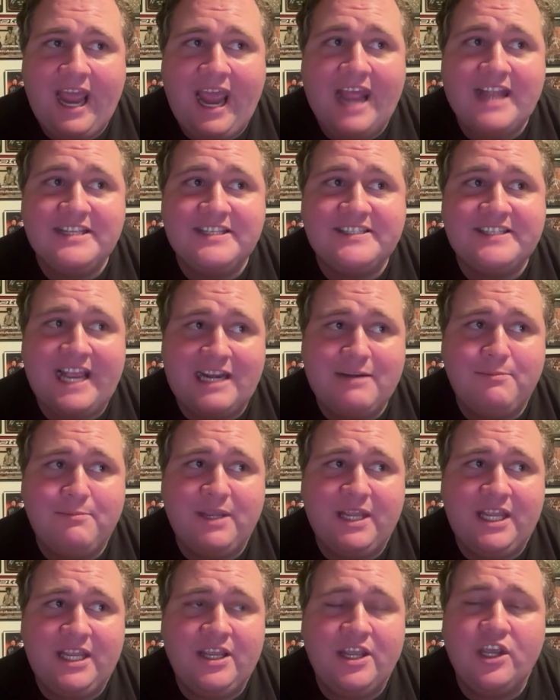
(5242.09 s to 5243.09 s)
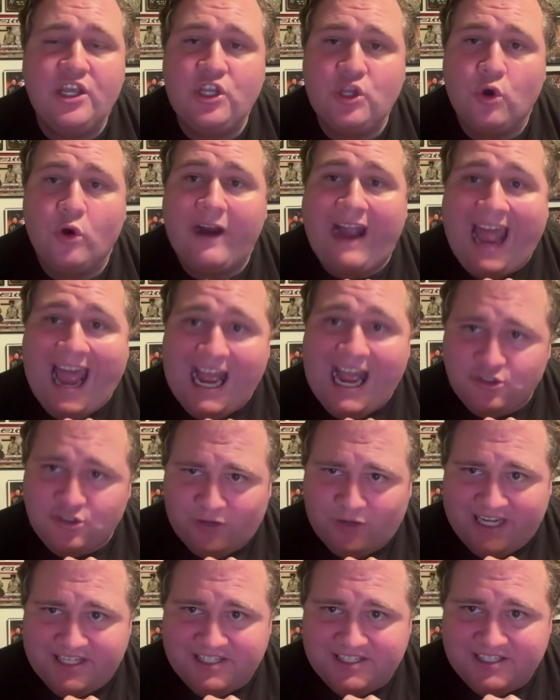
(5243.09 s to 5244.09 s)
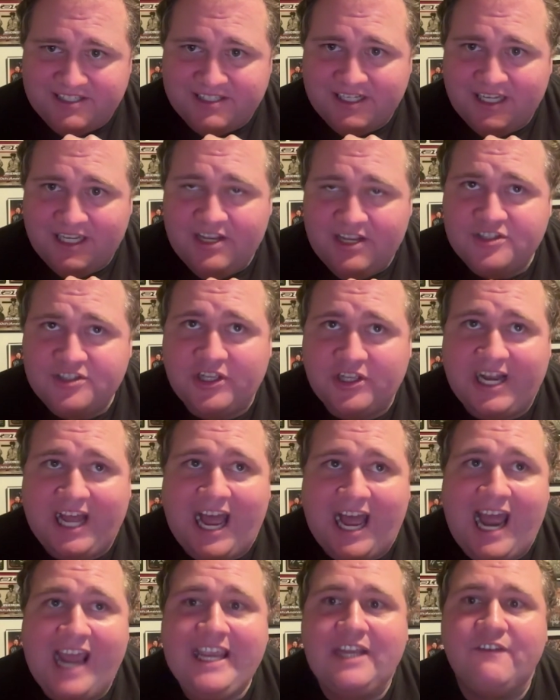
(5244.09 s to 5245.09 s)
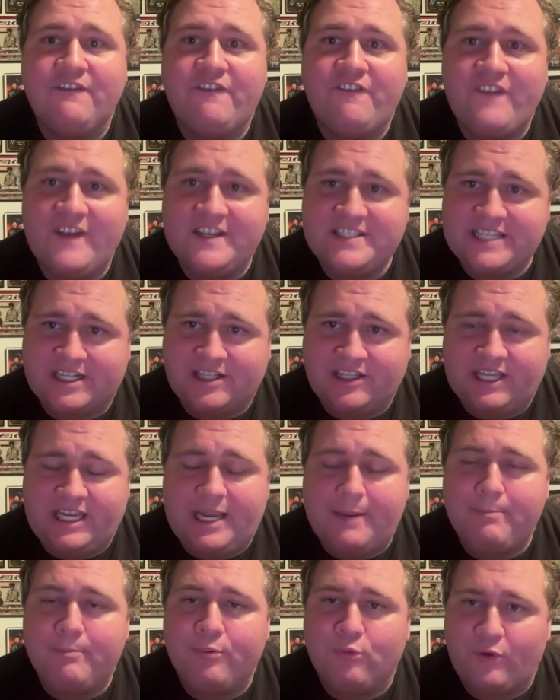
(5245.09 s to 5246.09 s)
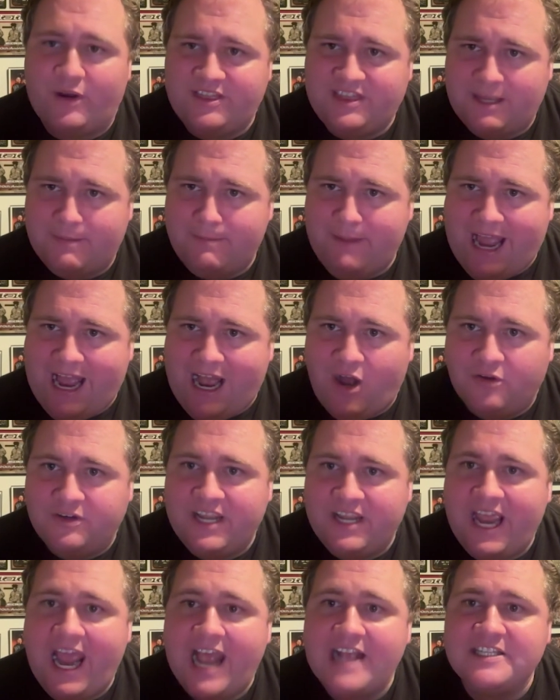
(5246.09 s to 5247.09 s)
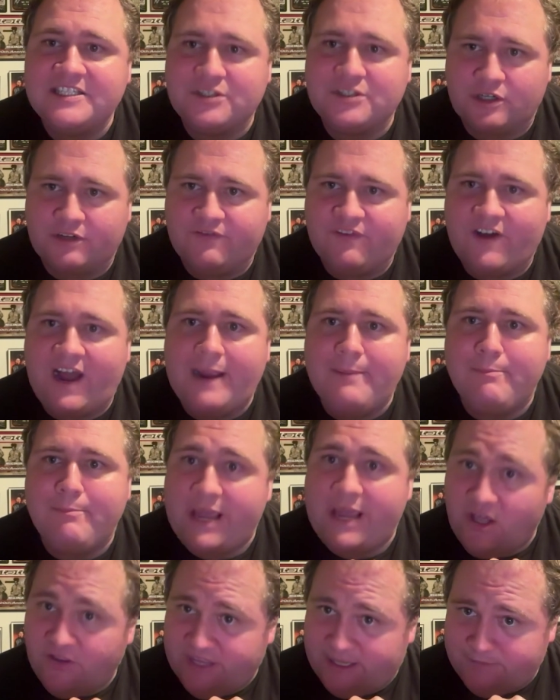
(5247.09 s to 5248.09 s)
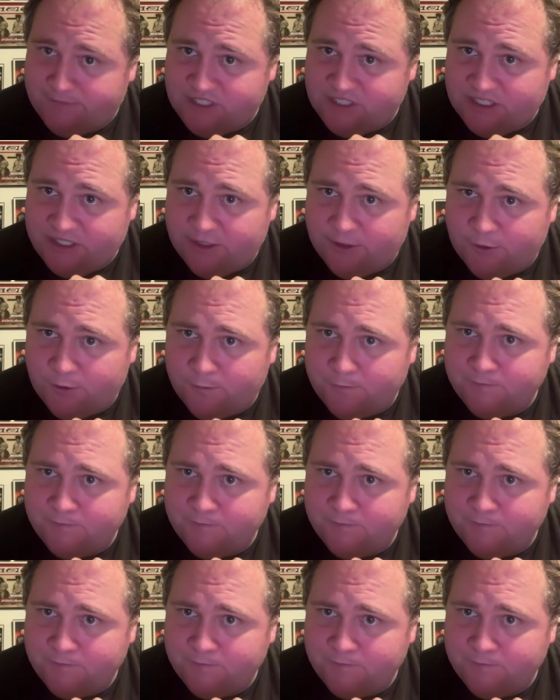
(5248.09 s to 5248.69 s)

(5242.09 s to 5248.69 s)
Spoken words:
and send me your address so that I can physically print them out and certify mail them to you.